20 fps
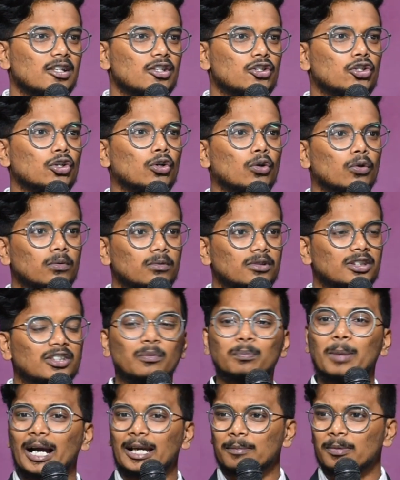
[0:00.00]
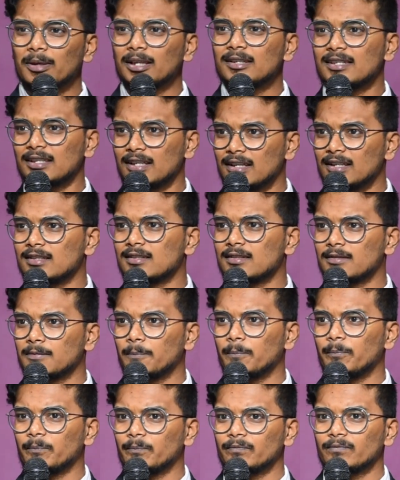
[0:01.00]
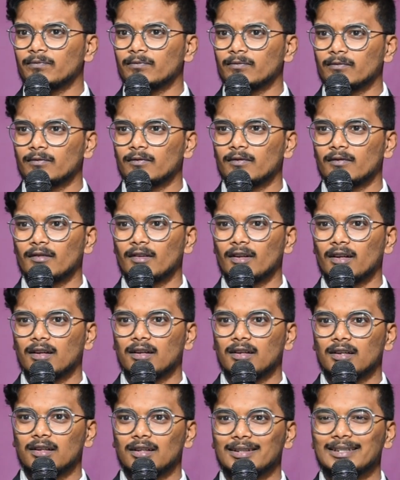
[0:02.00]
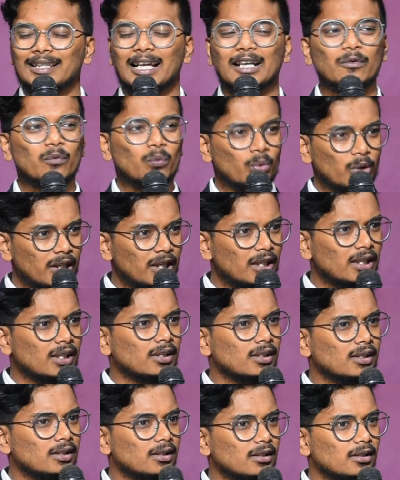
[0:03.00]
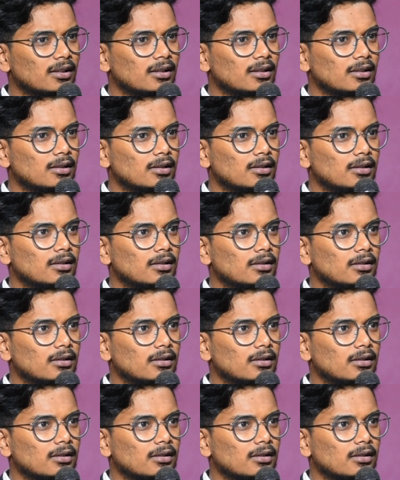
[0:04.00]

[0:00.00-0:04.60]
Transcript: So, the Bible says that we,